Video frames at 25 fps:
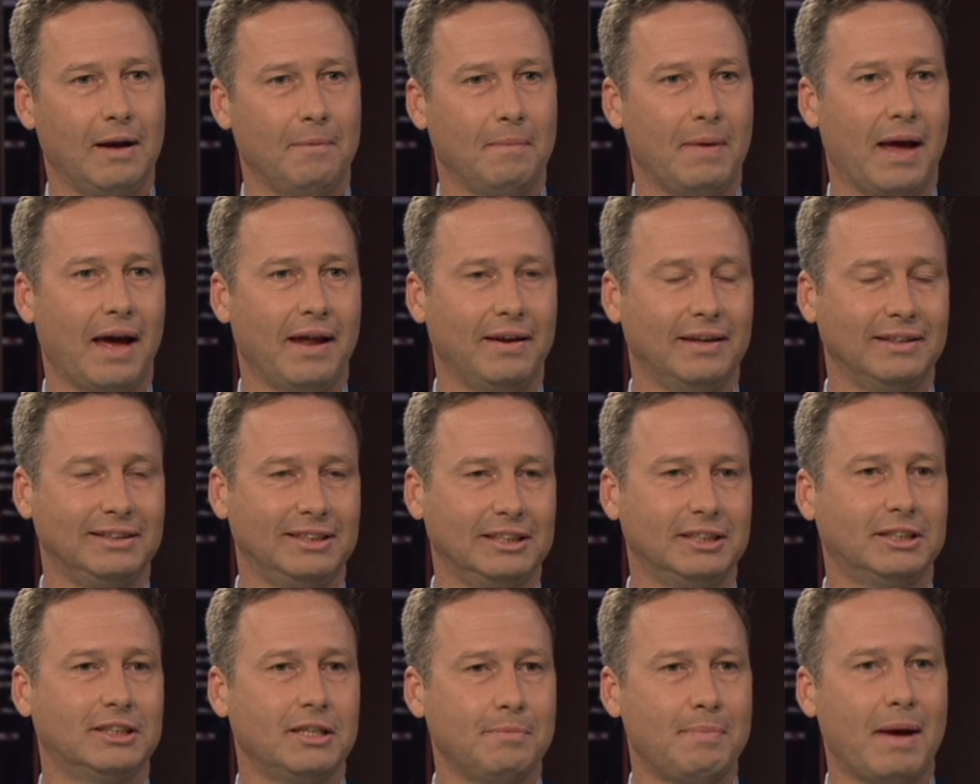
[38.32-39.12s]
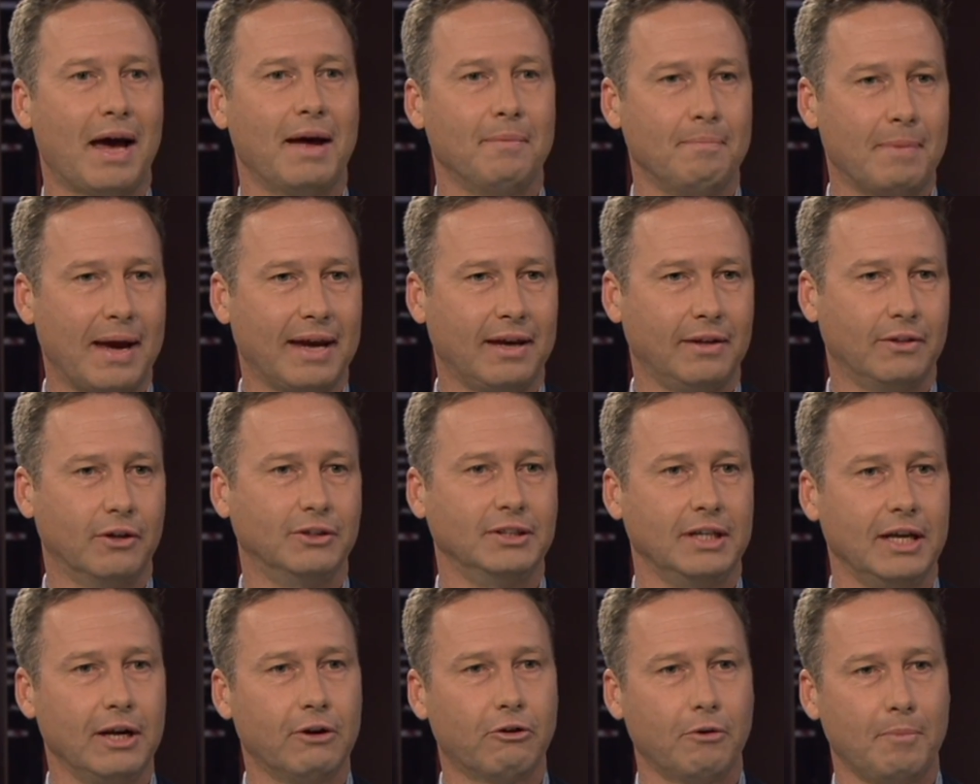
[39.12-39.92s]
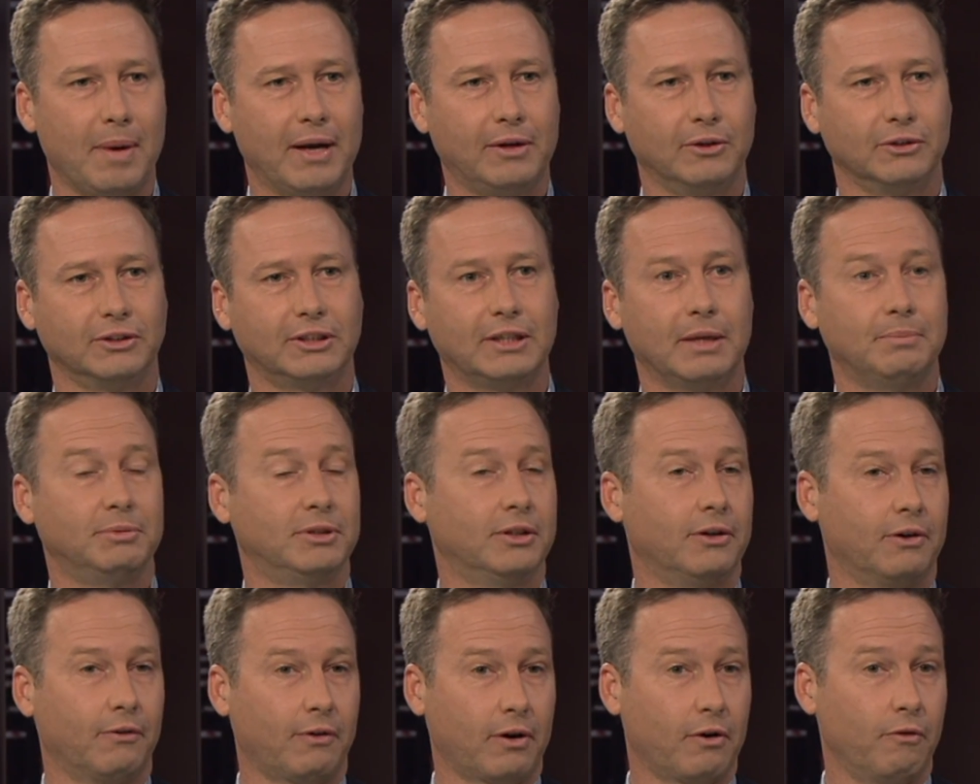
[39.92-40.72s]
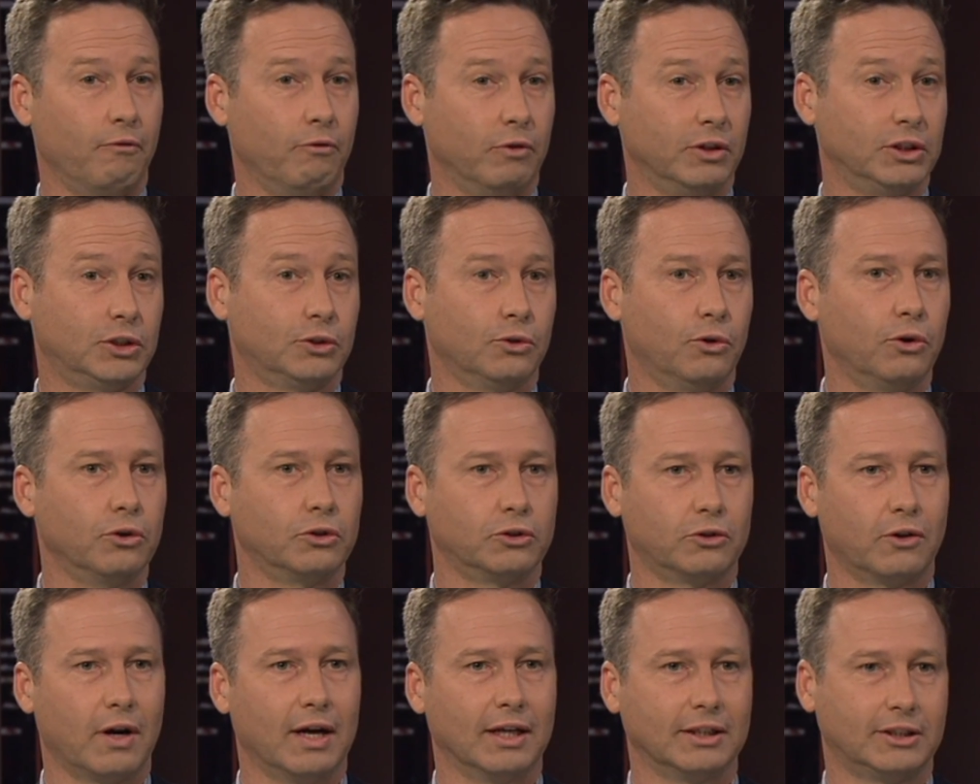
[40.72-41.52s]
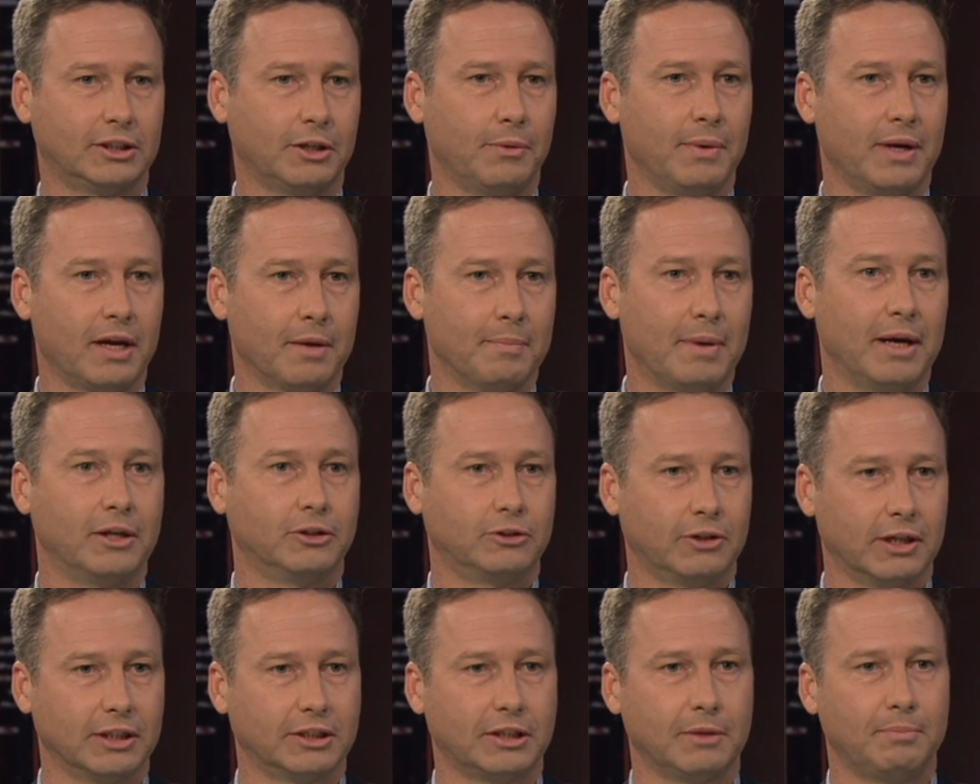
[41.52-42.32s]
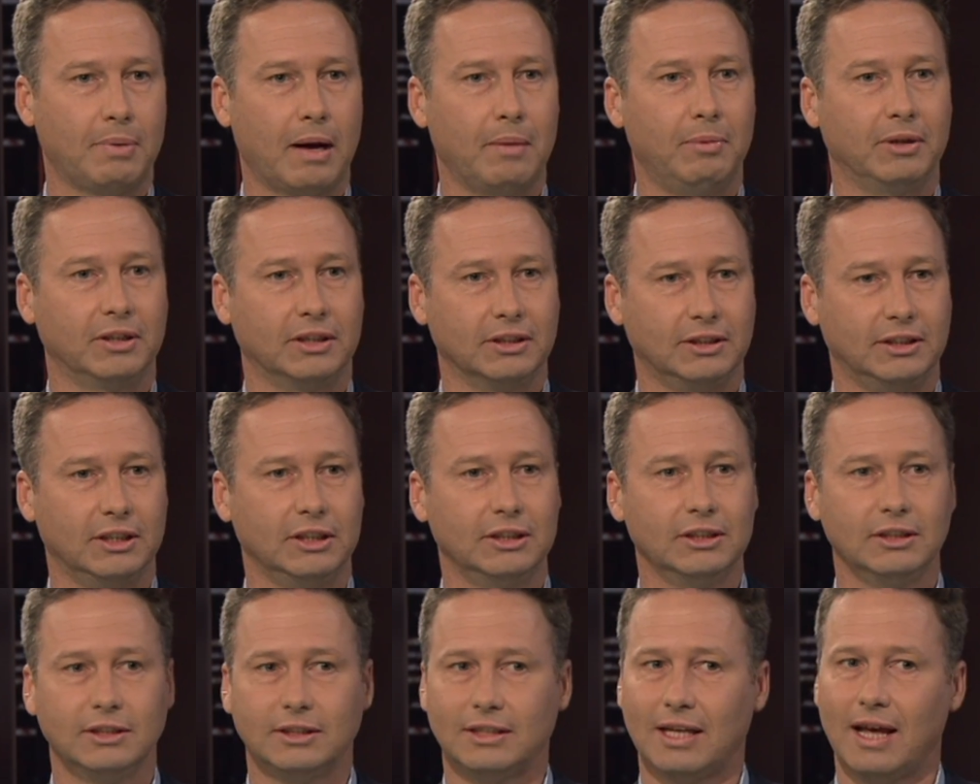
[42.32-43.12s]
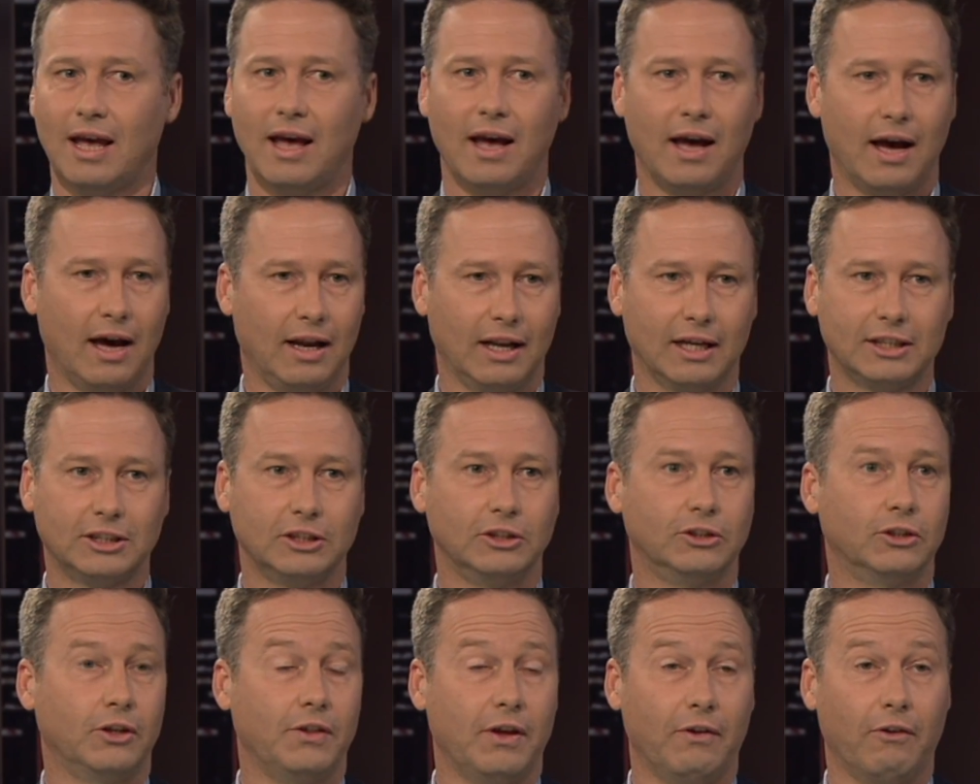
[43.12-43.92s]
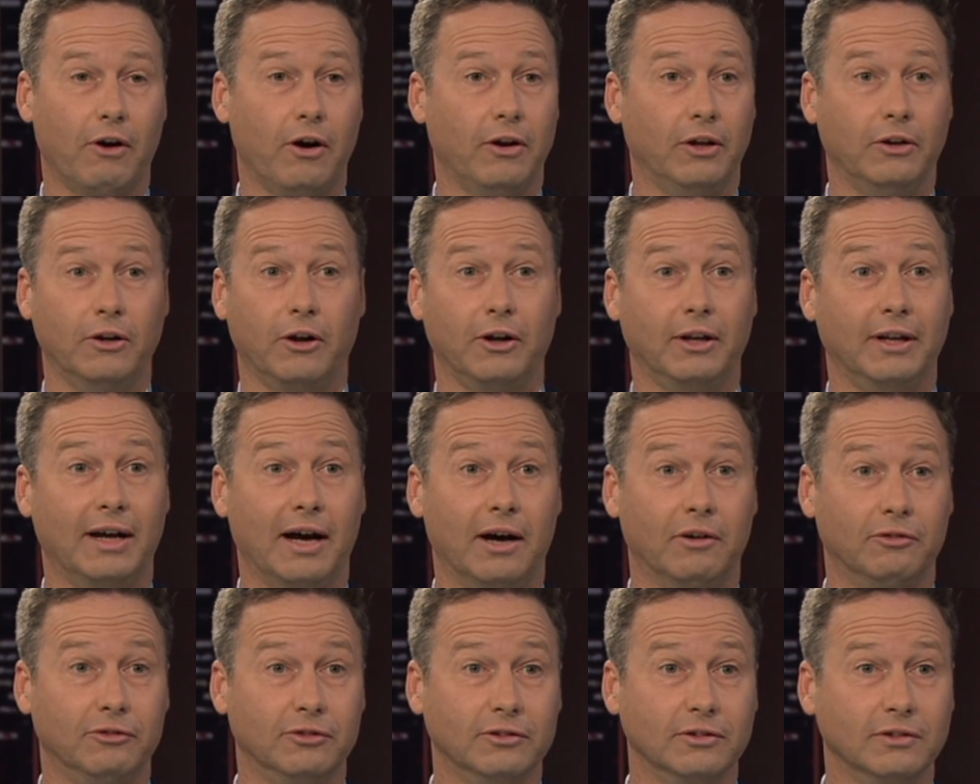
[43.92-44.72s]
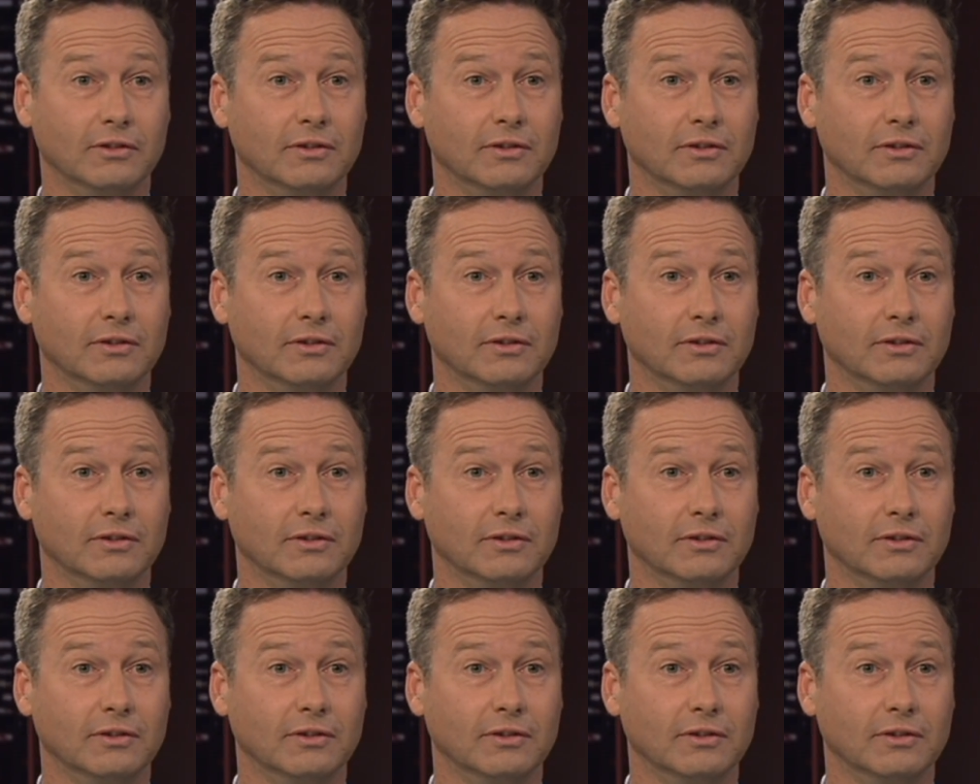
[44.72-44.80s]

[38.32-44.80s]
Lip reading: And it's just about making those incremental steps that can restore trust so we can make trusted public decisions. Elections on their own are not enough.